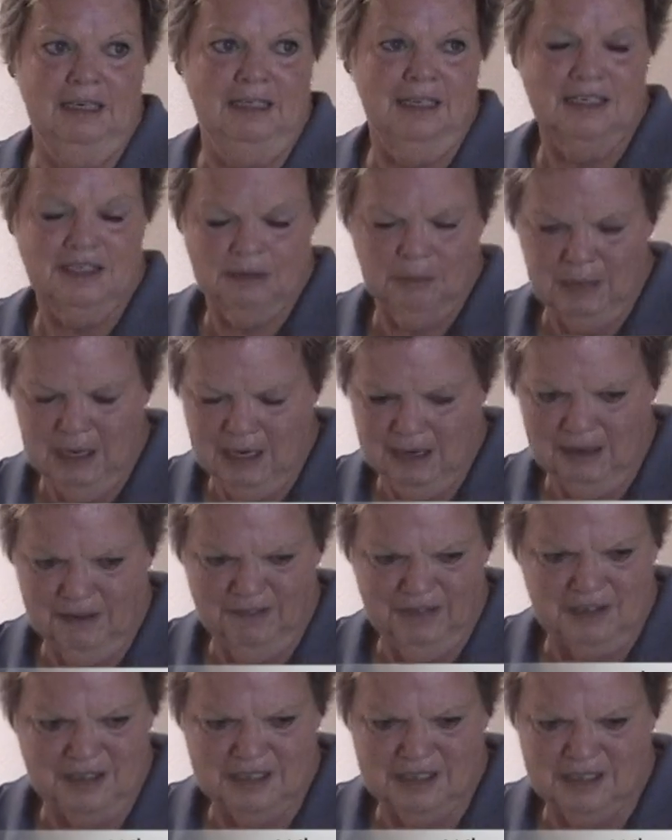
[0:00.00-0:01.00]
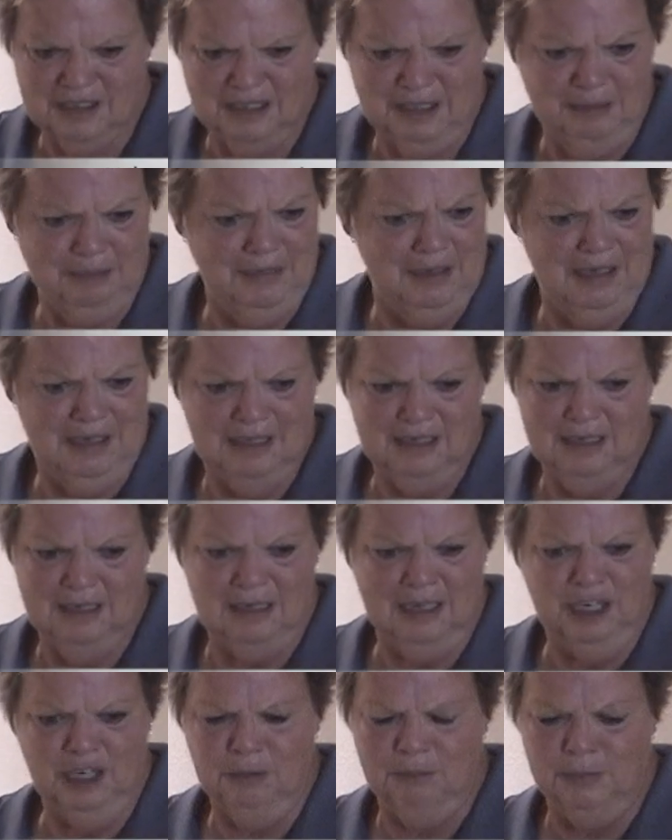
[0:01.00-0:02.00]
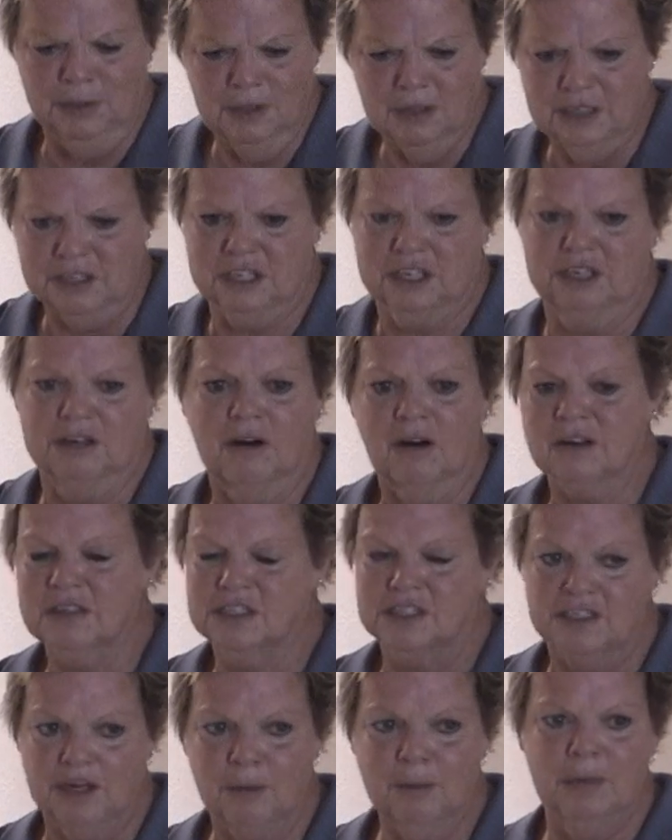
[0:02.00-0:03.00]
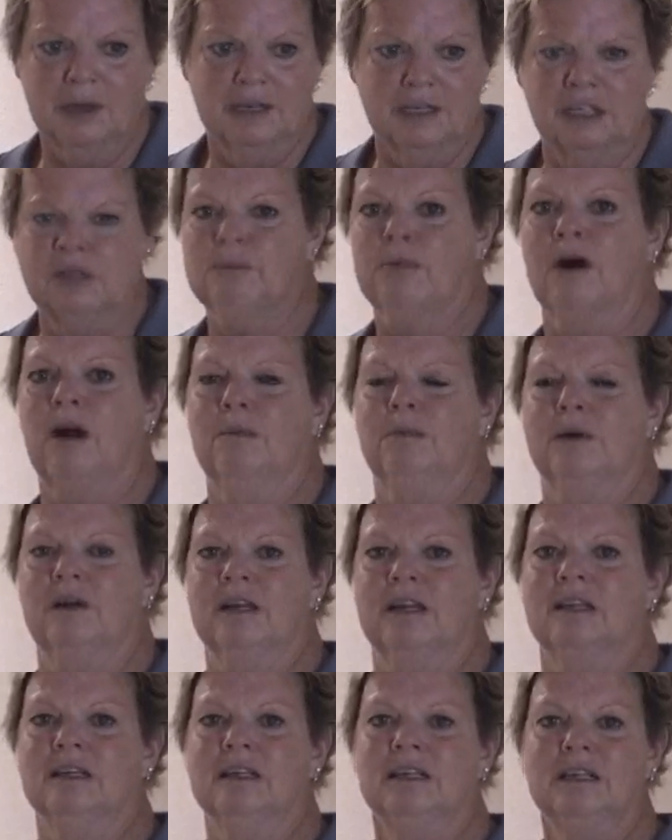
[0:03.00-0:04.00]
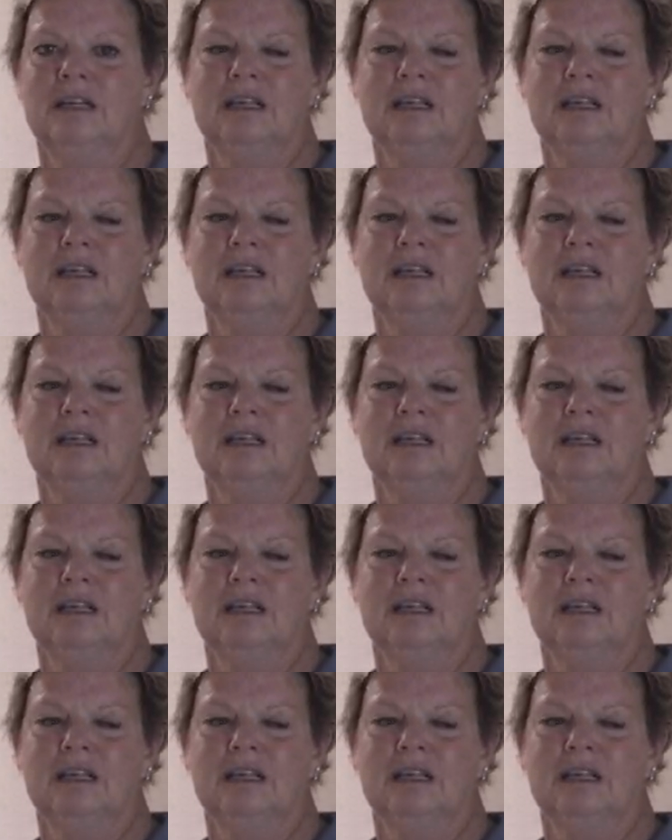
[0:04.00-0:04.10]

It doesn't matter if you sleep in a bush. You're on somebody's property.